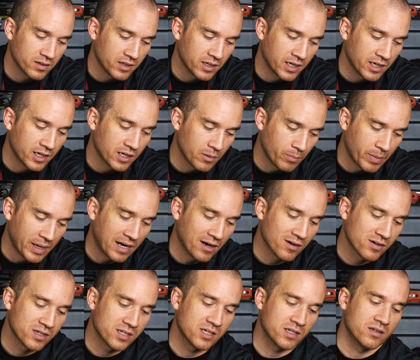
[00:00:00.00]
in
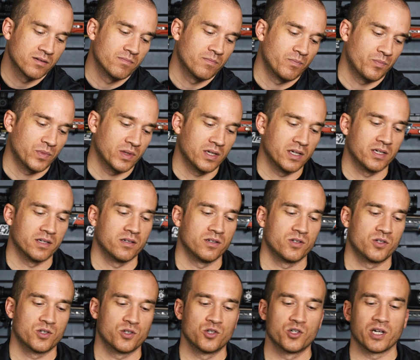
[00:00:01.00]
comparison
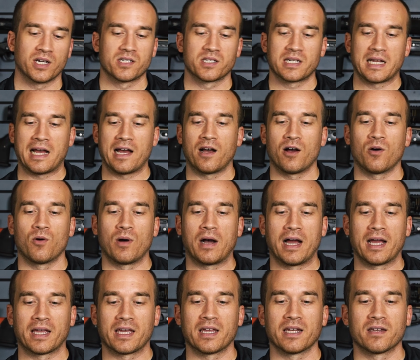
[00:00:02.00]
is just how
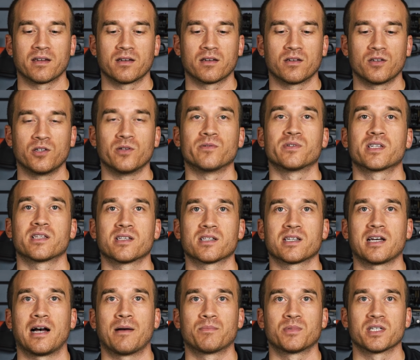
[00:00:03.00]
I can use this
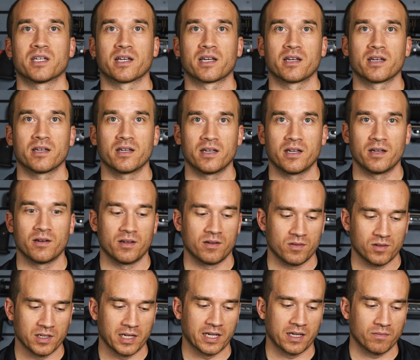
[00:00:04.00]
optic
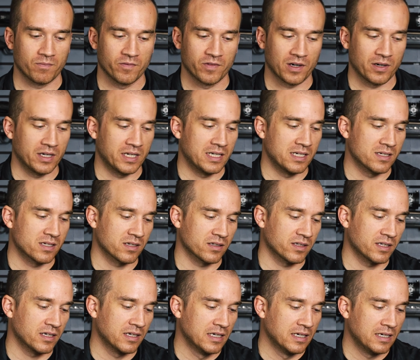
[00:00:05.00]
like very
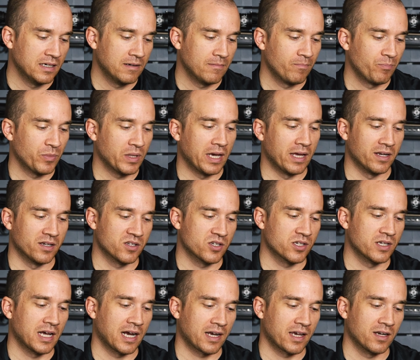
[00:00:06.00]
easily. And
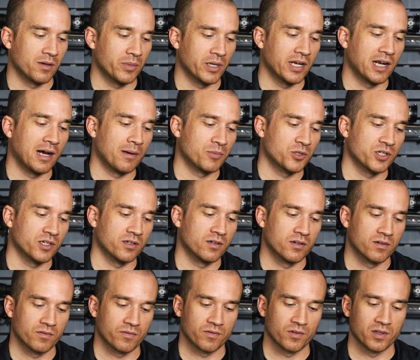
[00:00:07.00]
it's not going to be an
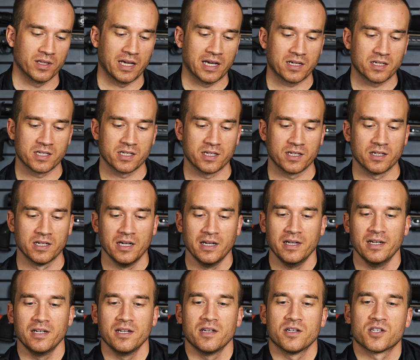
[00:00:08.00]
option for the XC.
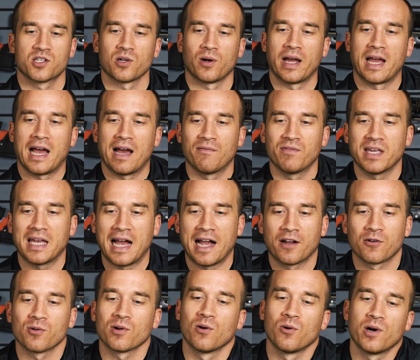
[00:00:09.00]
So I have the
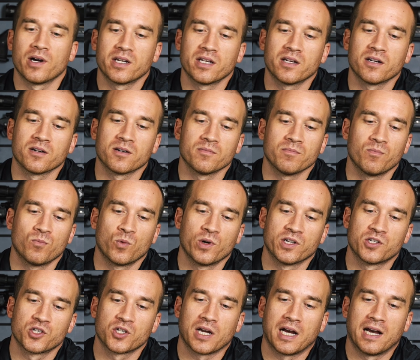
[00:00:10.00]
acro on here,
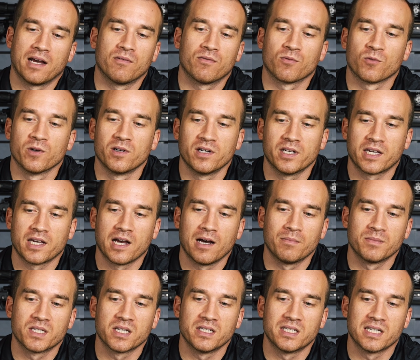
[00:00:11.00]
which I've really
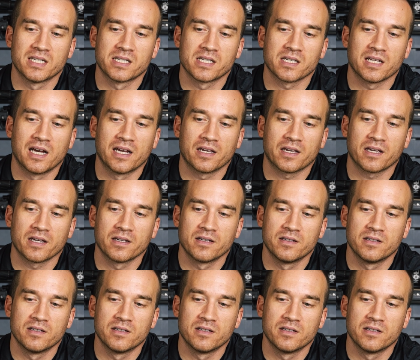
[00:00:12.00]
come to dislike.